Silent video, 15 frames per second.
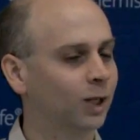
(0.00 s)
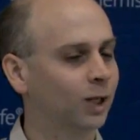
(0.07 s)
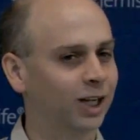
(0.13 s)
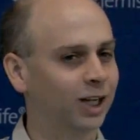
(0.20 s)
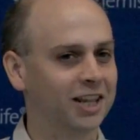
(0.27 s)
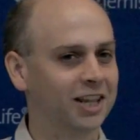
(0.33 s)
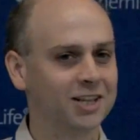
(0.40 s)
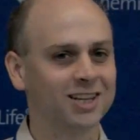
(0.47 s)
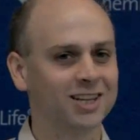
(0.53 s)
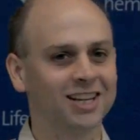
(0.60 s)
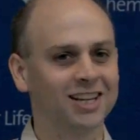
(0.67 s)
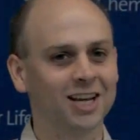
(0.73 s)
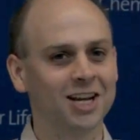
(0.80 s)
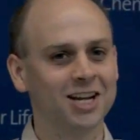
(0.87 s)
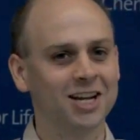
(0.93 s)
Yeah, that's
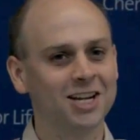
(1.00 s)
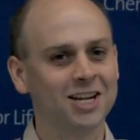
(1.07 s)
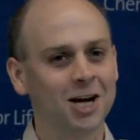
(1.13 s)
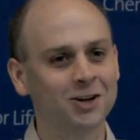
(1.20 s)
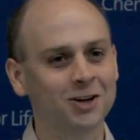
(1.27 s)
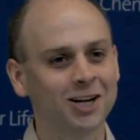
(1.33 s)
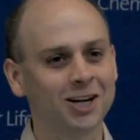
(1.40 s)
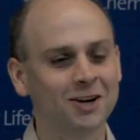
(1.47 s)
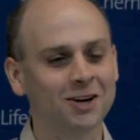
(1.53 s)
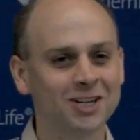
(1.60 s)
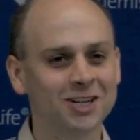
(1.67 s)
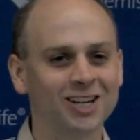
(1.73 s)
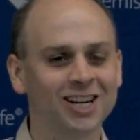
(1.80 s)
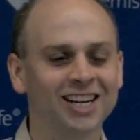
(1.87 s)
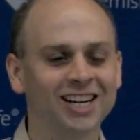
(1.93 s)
a tricky
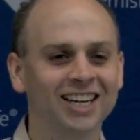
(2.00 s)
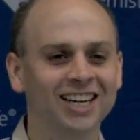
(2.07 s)
question.